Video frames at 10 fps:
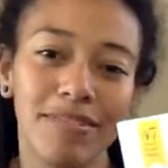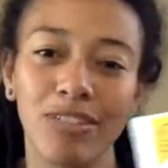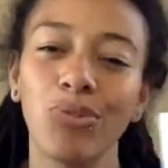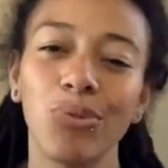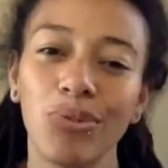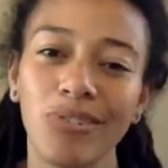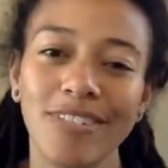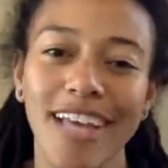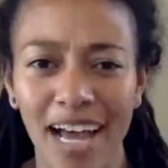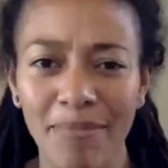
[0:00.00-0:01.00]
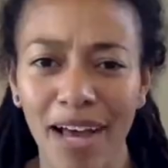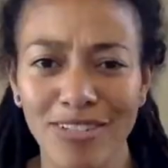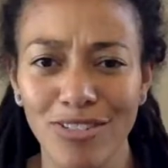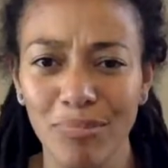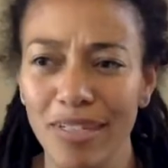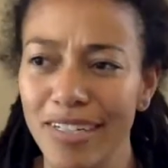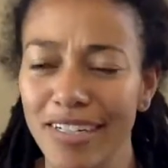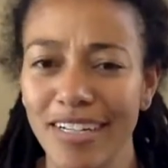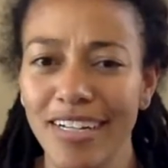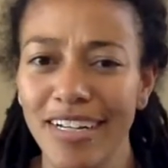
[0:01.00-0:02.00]
tools. I'm not super
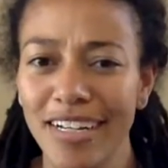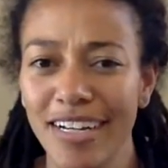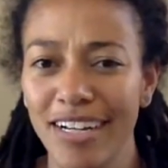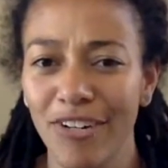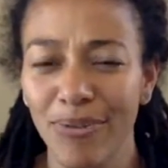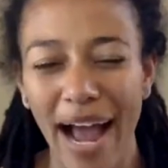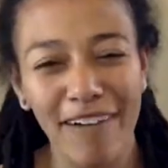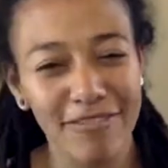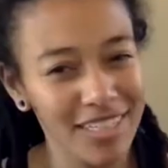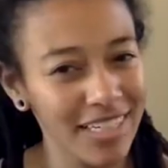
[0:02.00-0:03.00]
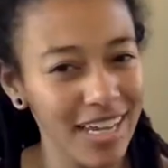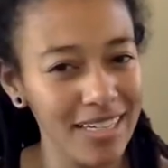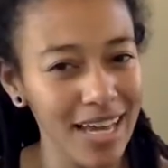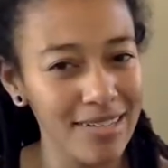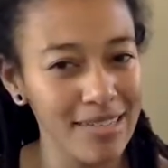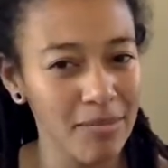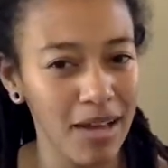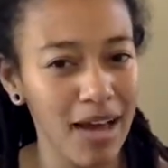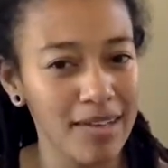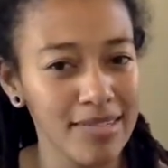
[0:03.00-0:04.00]
crafty, I guess.
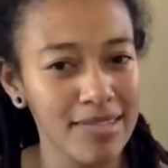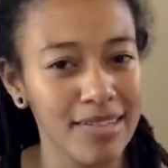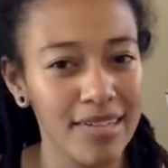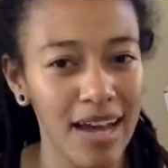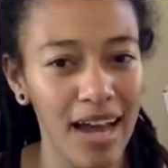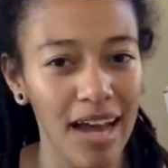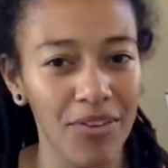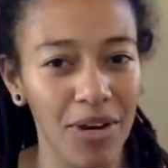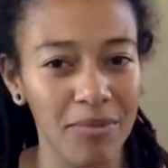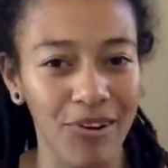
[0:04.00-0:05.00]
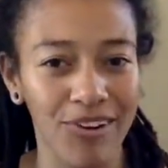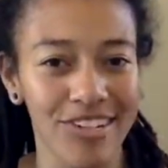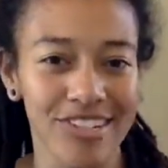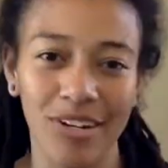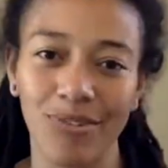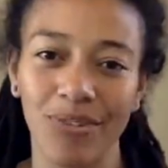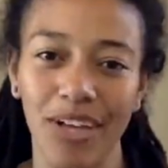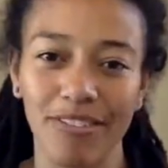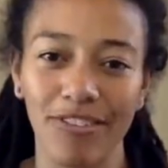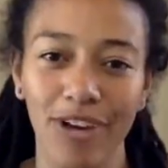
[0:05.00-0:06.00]
Although I'm an artist, I don't do a
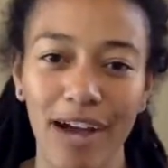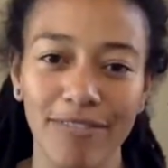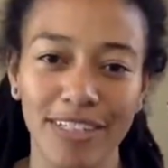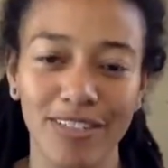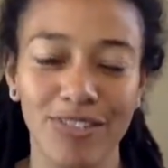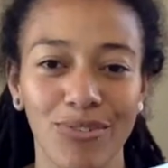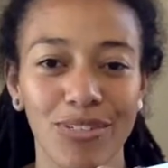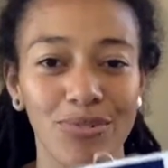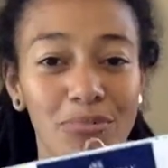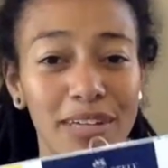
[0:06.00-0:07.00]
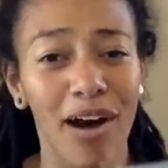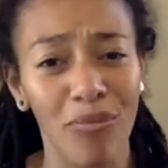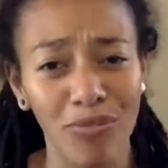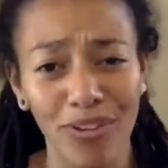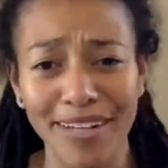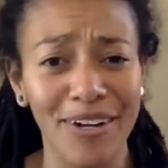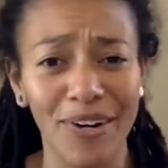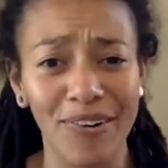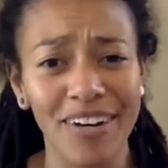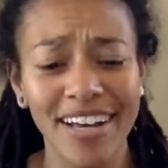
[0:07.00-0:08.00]
lot of crafting, this would be helpful. I
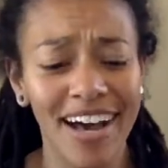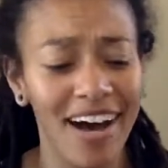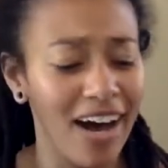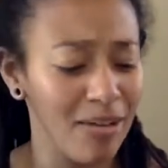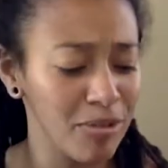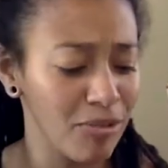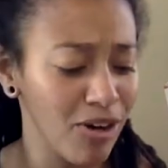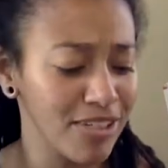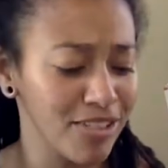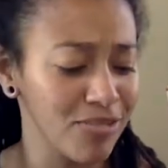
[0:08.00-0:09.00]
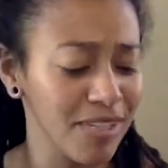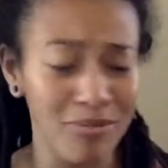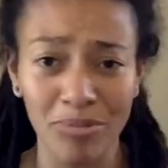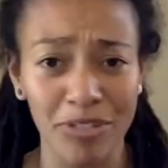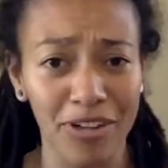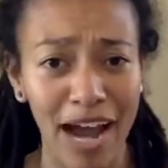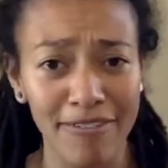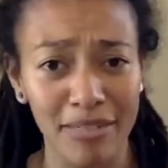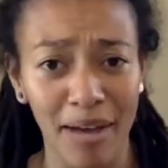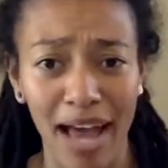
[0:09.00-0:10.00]
know people always assume that I'm super
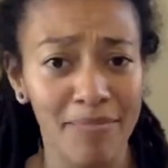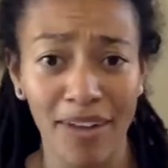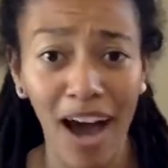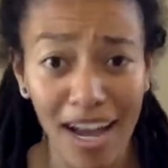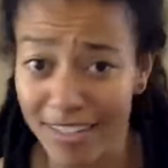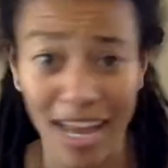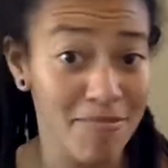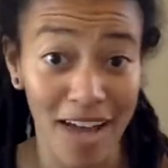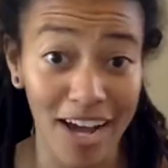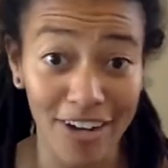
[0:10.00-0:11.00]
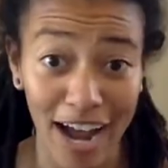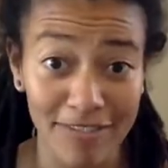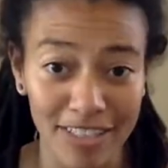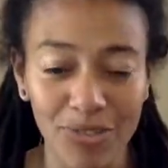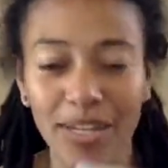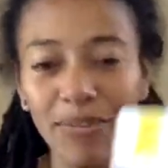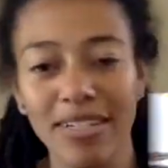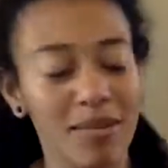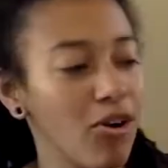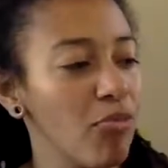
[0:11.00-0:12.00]
crafty, but I'm not. I'm not crafty. So anyways,
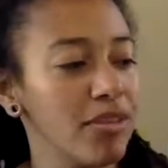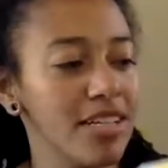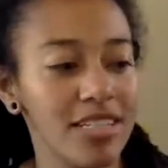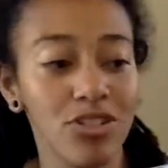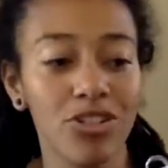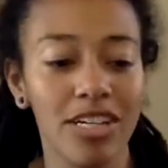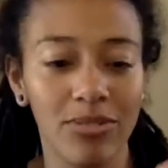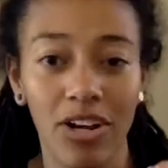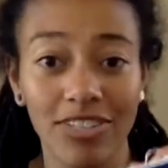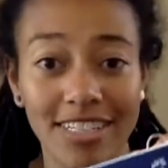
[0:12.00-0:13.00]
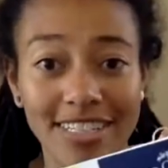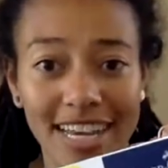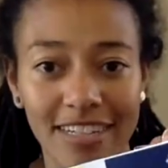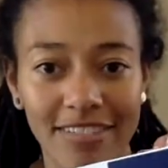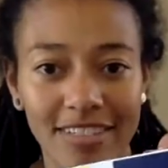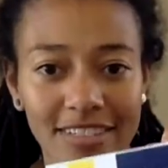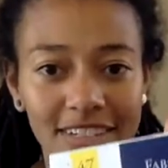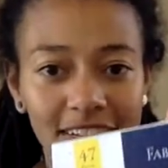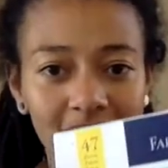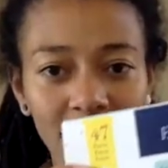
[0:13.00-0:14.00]
I'm gonna open this and show you guys what all is inside of it.
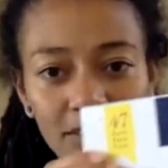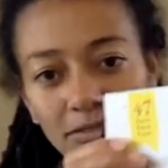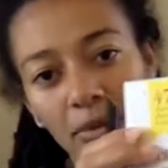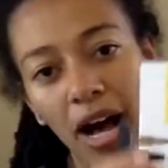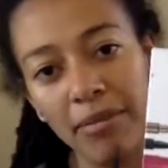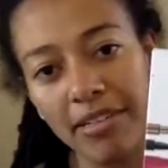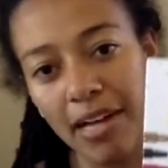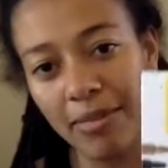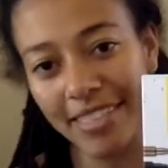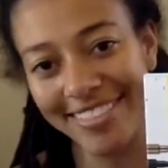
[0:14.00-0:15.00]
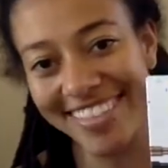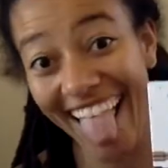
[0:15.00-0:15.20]
This is from Hobby Lobby.